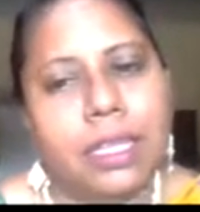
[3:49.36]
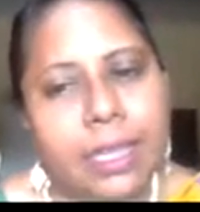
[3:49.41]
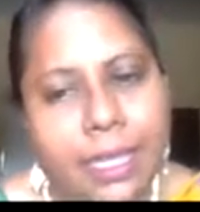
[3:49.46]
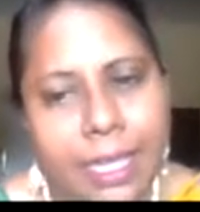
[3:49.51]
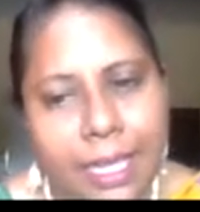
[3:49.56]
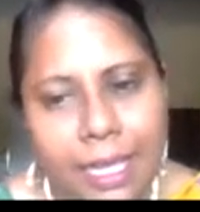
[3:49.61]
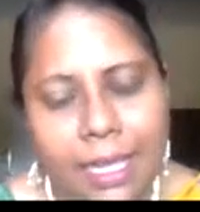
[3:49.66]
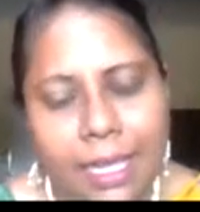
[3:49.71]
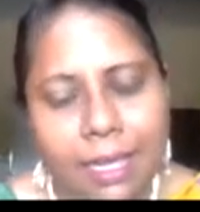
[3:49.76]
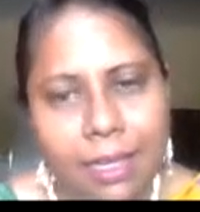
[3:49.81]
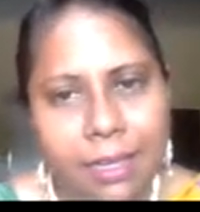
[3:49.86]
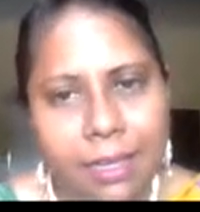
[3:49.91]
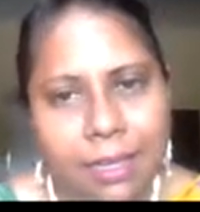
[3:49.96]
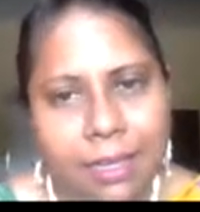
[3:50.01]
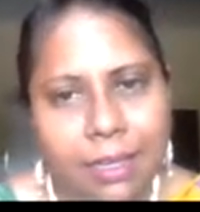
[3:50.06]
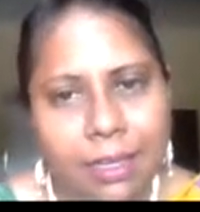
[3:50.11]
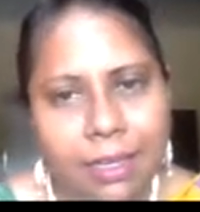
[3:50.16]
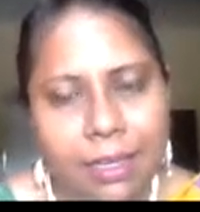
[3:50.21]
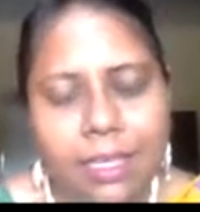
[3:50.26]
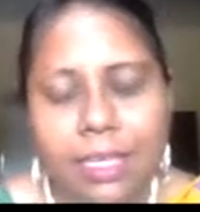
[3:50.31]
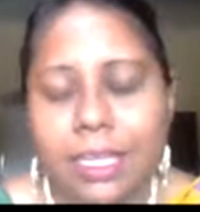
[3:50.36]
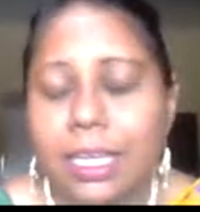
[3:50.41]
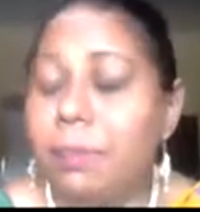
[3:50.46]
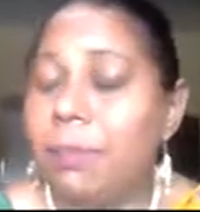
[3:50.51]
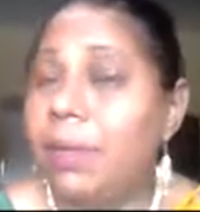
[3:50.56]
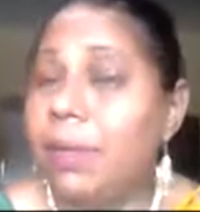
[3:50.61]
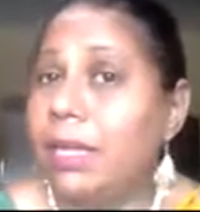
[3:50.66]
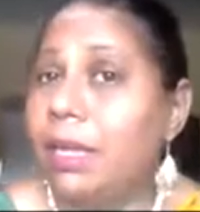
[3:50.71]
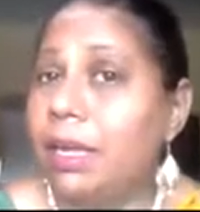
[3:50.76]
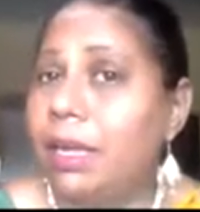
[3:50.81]
They keep
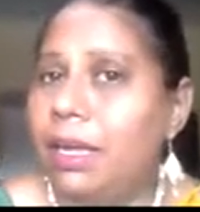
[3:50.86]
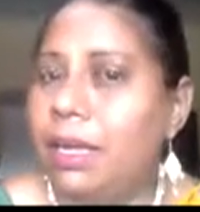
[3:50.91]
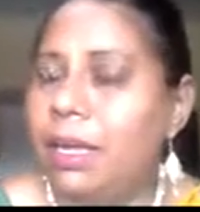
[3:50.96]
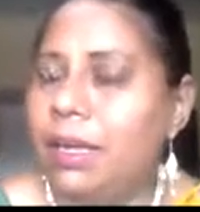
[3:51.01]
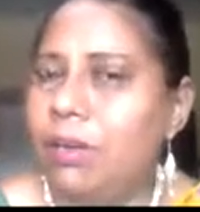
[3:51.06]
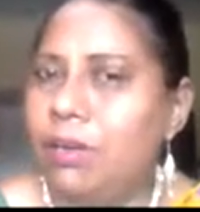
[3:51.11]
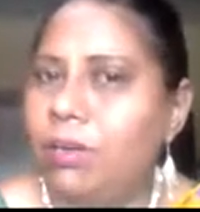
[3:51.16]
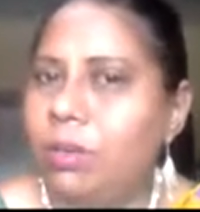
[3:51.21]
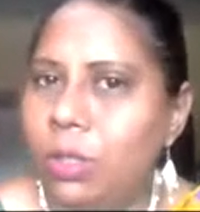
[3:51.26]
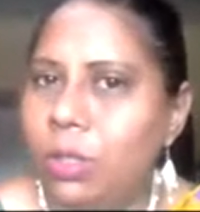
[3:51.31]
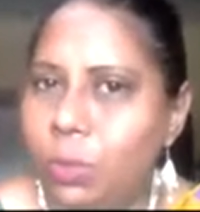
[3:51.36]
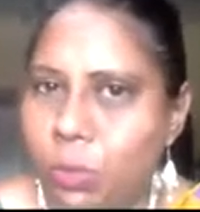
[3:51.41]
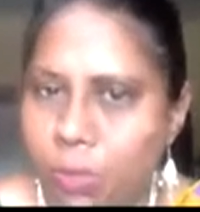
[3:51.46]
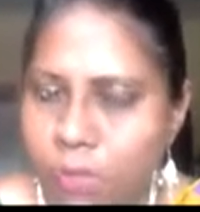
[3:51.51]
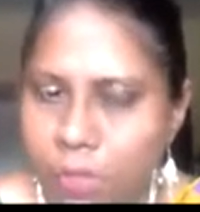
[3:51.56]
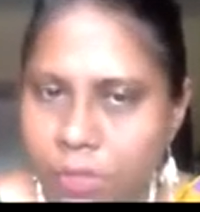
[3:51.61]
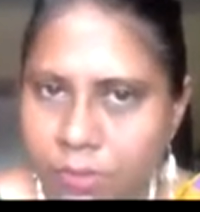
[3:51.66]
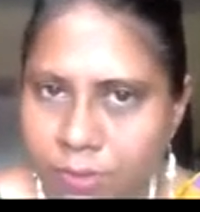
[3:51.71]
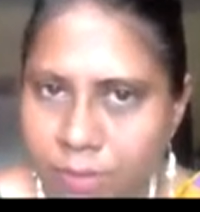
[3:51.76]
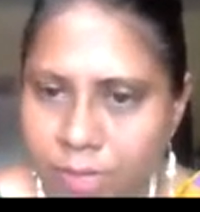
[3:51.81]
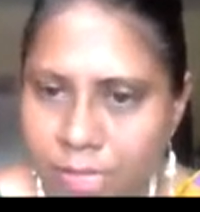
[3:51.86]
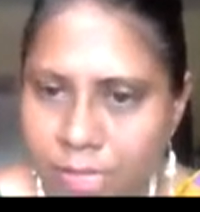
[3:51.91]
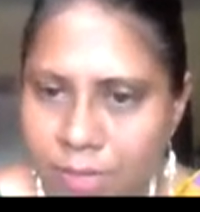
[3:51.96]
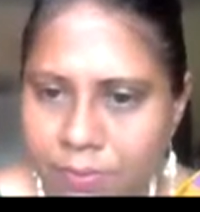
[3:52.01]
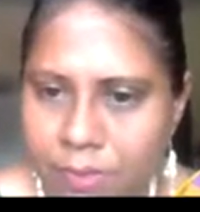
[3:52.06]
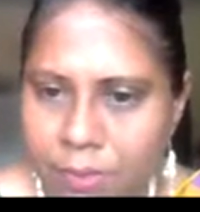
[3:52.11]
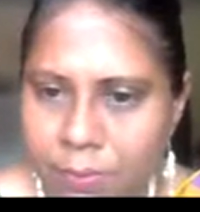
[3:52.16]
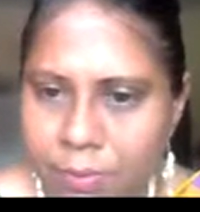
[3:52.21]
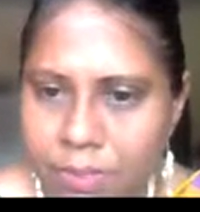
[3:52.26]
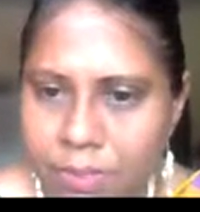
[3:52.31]
an eye on the work of the
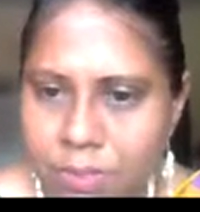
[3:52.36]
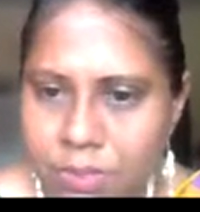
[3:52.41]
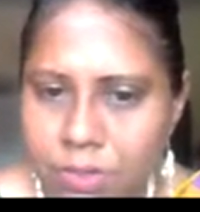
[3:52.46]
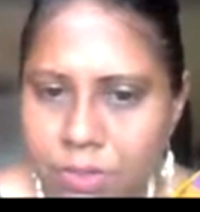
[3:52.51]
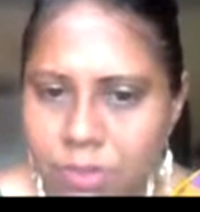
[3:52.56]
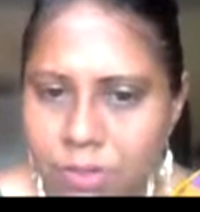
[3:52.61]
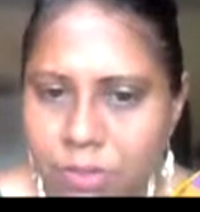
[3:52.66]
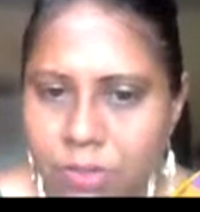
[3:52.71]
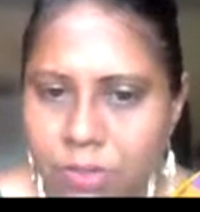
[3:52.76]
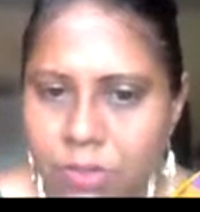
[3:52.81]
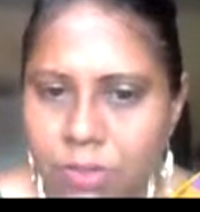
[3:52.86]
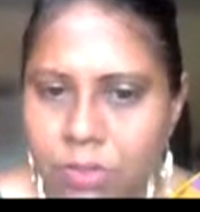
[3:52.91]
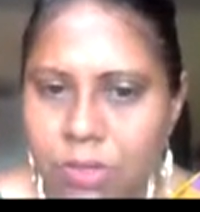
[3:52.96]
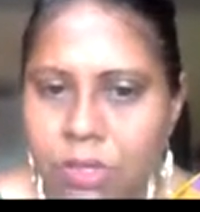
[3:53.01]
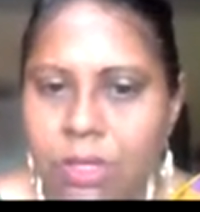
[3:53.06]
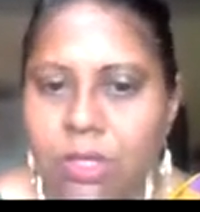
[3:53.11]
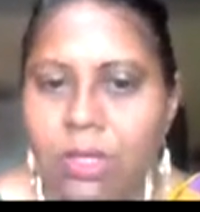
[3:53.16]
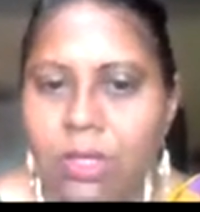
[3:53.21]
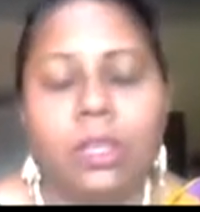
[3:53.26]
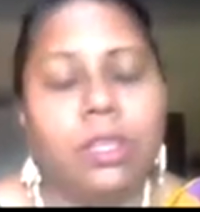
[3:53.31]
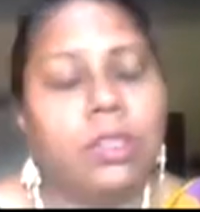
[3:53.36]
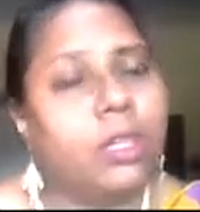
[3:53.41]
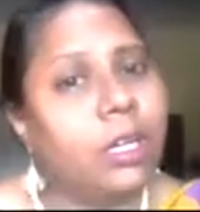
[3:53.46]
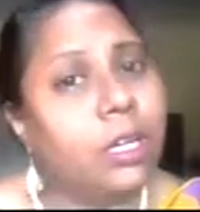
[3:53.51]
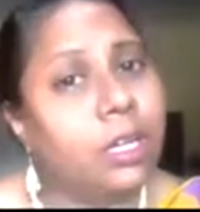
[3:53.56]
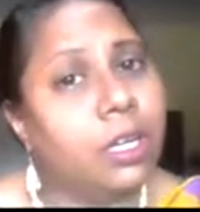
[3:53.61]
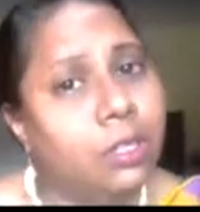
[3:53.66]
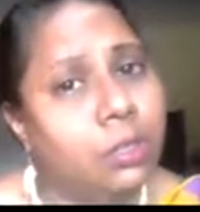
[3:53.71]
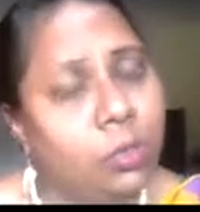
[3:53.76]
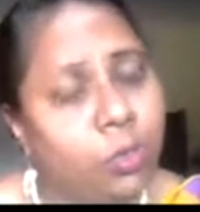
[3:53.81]
government, they
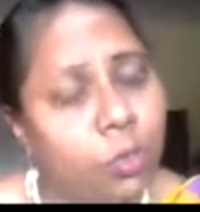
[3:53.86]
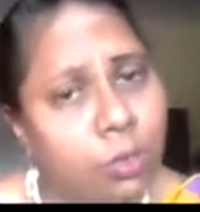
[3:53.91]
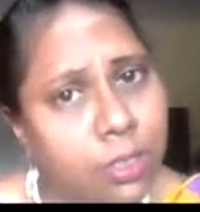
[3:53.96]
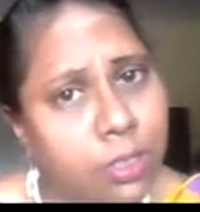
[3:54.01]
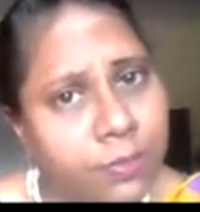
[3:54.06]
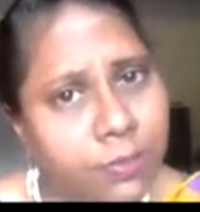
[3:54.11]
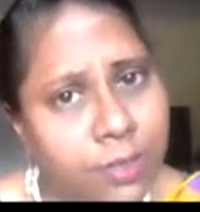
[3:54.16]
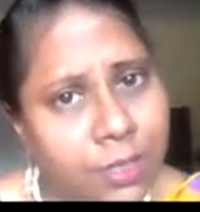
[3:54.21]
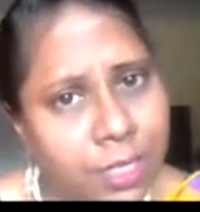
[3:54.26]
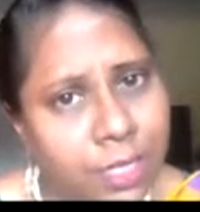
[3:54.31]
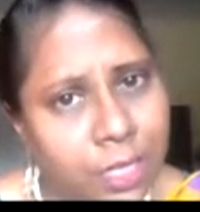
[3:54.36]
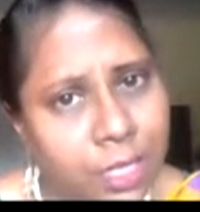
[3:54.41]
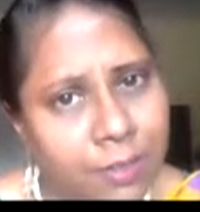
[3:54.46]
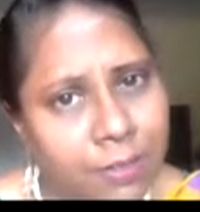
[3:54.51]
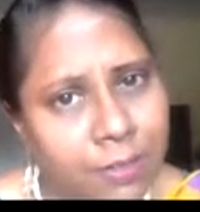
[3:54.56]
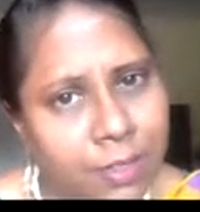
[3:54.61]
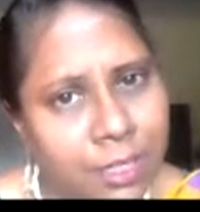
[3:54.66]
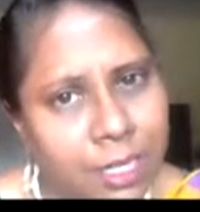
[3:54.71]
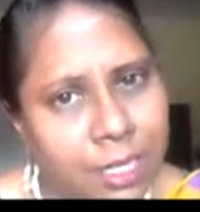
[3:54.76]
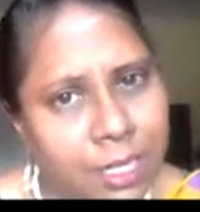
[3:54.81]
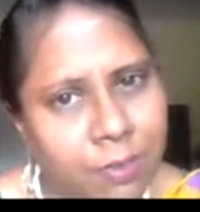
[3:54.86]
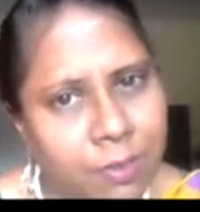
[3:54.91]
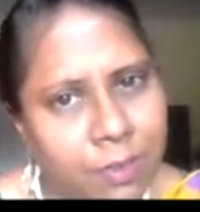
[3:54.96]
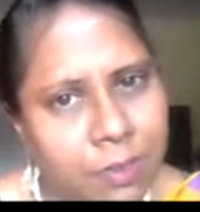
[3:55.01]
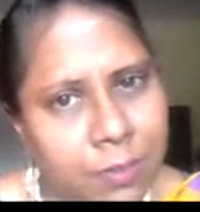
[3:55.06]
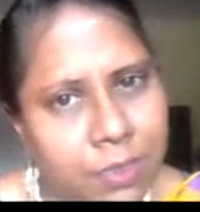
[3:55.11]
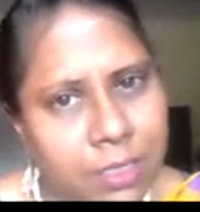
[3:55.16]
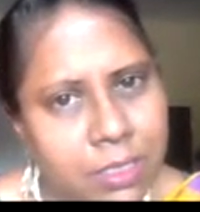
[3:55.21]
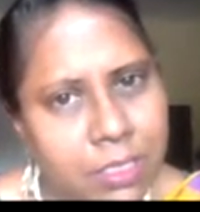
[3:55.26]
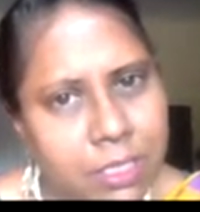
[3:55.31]
control the working of the
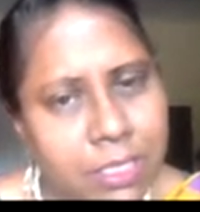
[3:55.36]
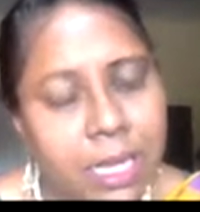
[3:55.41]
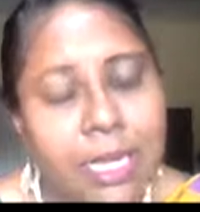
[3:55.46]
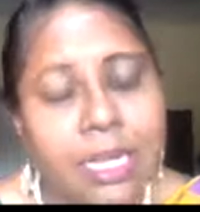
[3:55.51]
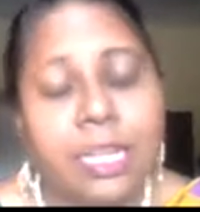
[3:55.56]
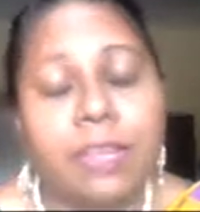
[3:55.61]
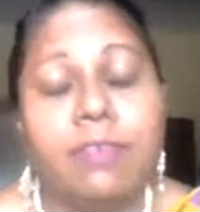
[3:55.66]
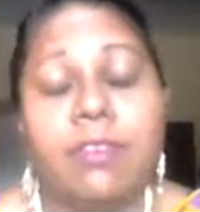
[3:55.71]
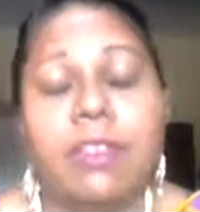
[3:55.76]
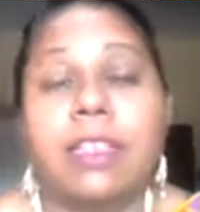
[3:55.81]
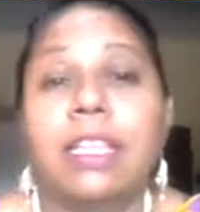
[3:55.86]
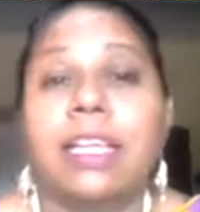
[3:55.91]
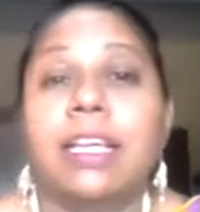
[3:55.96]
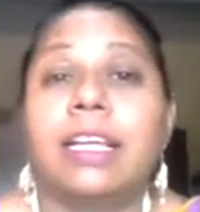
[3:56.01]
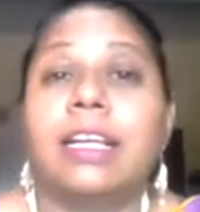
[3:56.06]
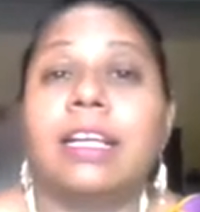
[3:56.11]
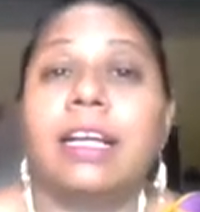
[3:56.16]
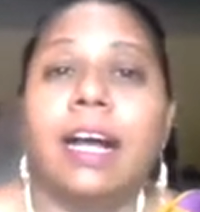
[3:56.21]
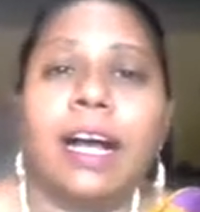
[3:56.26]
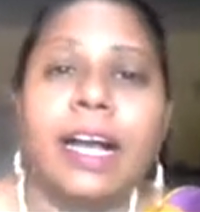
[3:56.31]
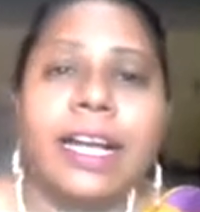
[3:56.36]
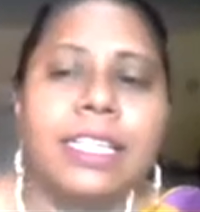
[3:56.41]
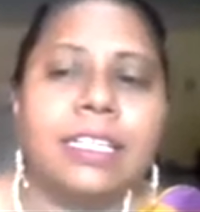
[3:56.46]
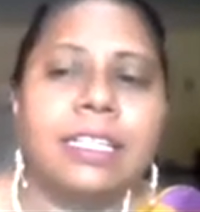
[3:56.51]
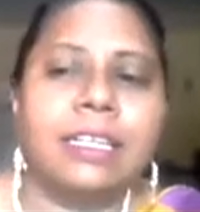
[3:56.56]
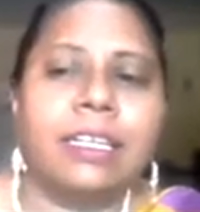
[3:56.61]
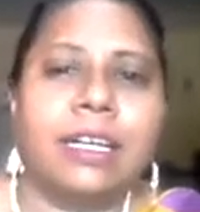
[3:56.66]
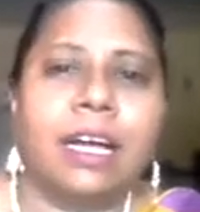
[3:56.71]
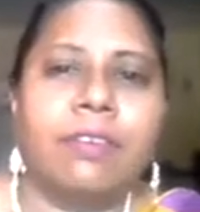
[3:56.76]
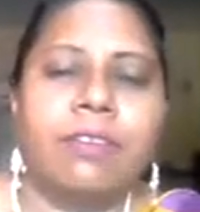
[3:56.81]
government, and even they guide
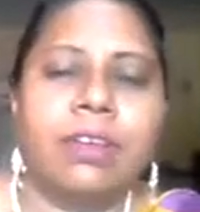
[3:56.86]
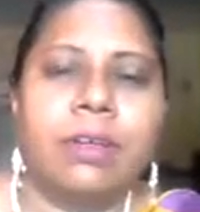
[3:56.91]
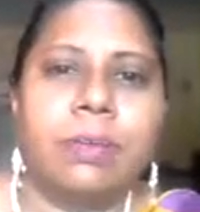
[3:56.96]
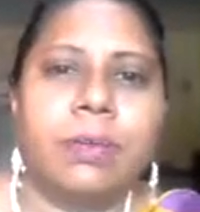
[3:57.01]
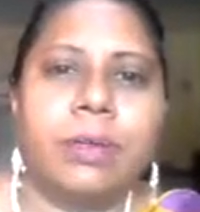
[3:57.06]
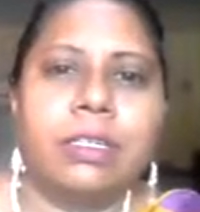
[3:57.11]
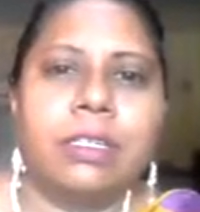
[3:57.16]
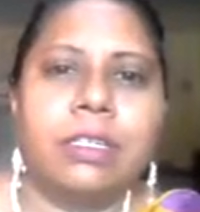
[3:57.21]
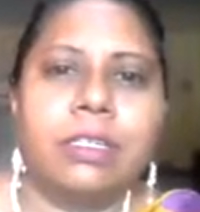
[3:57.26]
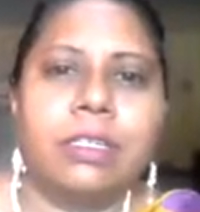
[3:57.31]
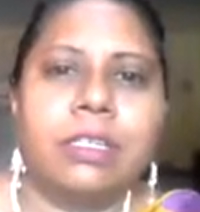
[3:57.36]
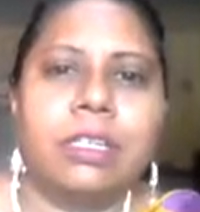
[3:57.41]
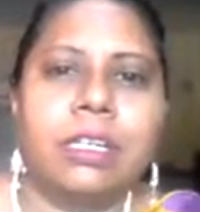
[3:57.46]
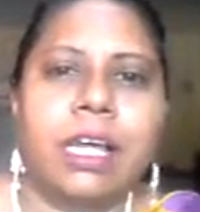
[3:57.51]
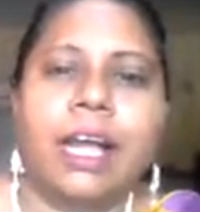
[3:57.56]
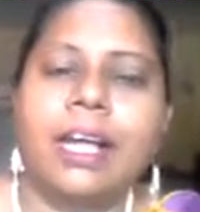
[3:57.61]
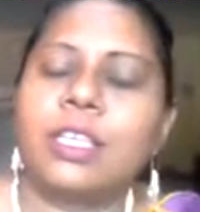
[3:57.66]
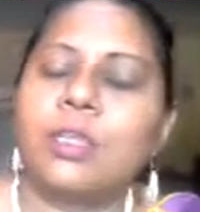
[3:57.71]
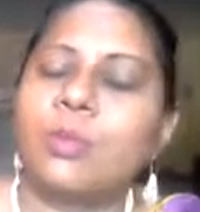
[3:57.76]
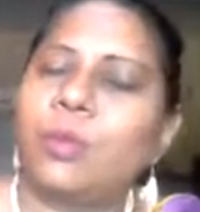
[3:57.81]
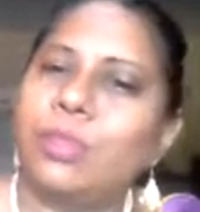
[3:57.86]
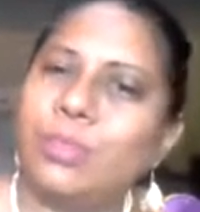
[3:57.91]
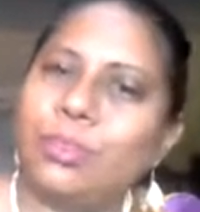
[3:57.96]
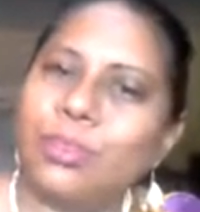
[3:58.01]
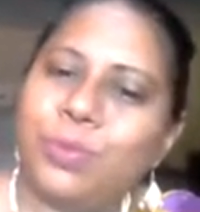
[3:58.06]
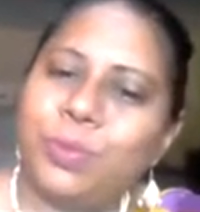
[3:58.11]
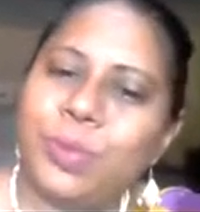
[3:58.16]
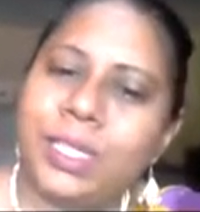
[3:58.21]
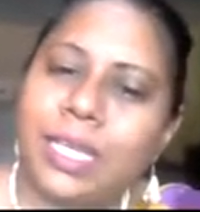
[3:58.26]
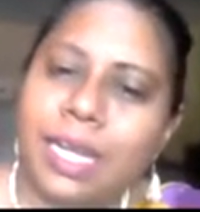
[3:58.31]
the government as what
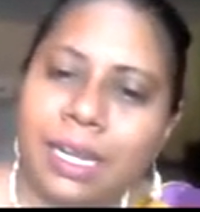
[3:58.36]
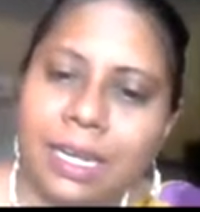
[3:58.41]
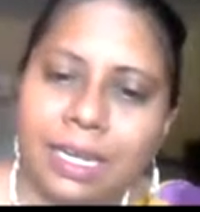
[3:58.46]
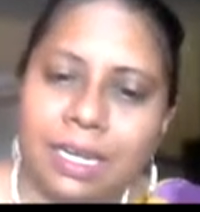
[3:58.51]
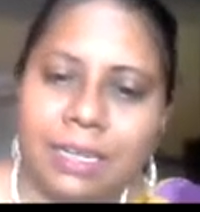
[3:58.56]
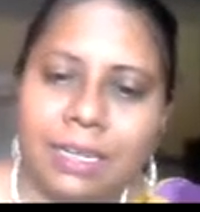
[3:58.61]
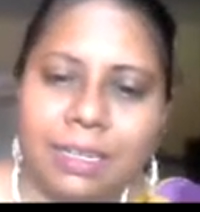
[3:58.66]
should be done.